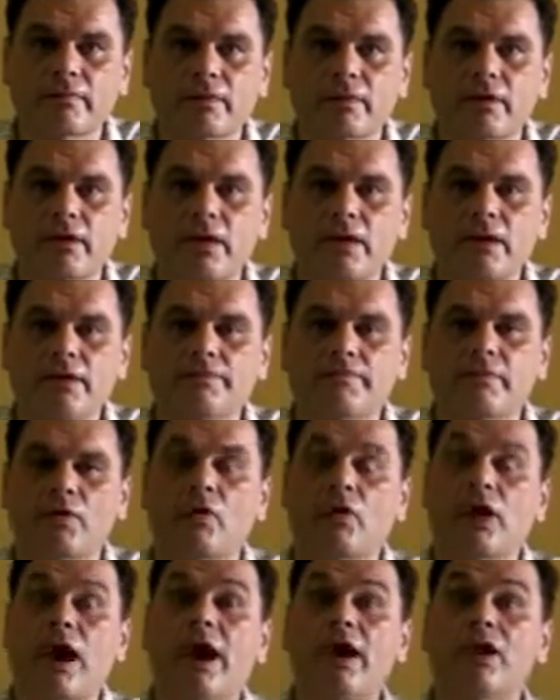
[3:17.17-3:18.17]
Okay,
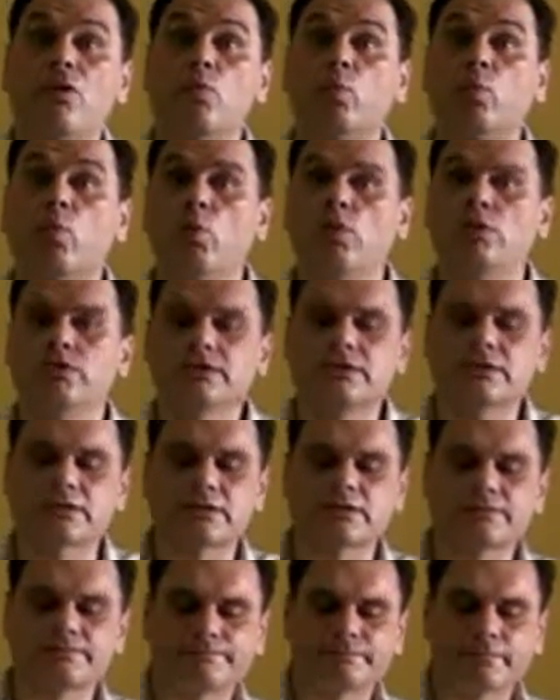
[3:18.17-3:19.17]
or "I
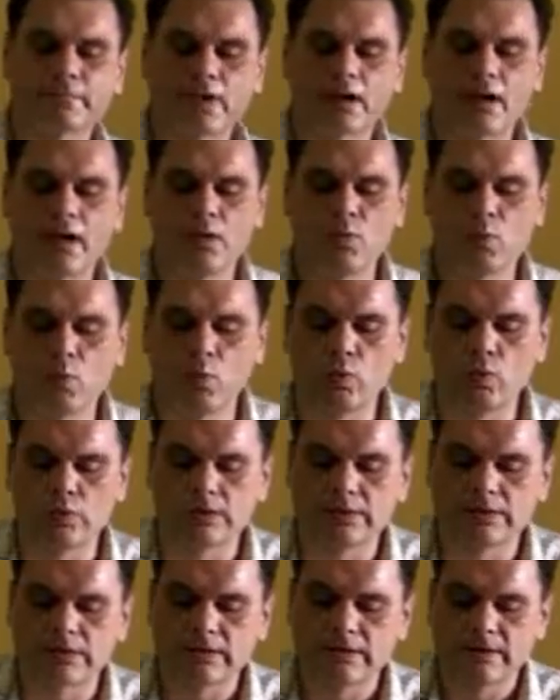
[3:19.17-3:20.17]
won't." I
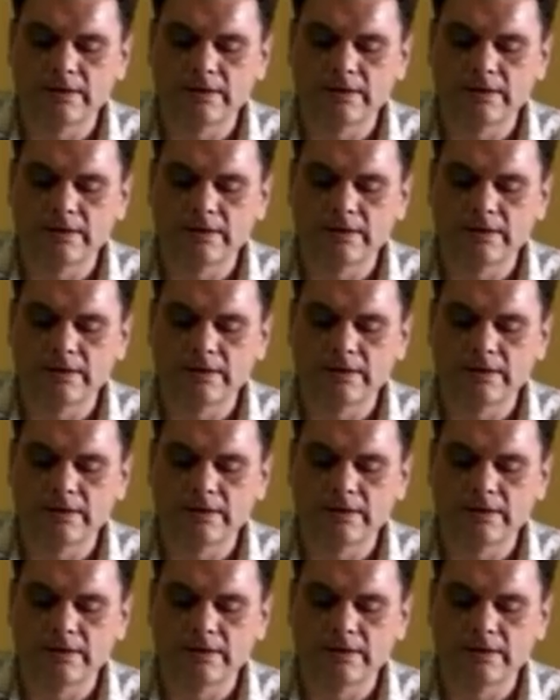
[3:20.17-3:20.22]
won't.